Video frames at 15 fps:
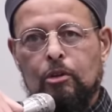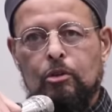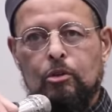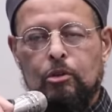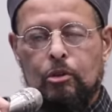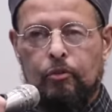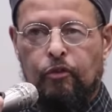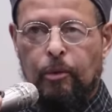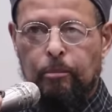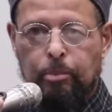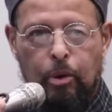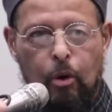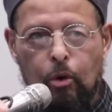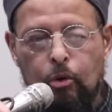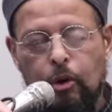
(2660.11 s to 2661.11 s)
these
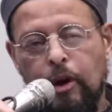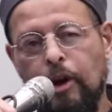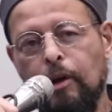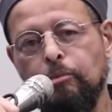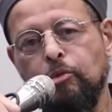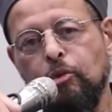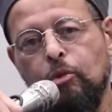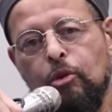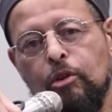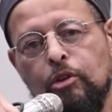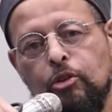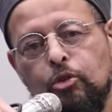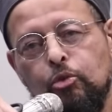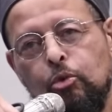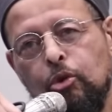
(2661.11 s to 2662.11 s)
different programs, we're
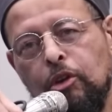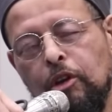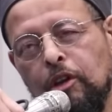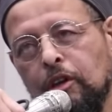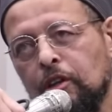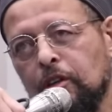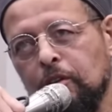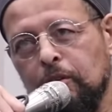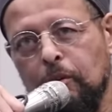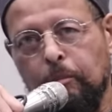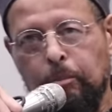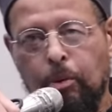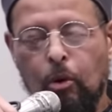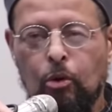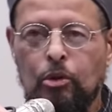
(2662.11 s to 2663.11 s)
going to UN to
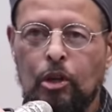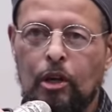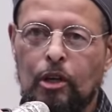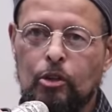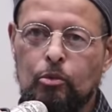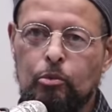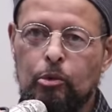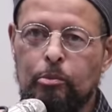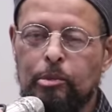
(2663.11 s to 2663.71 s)
protest.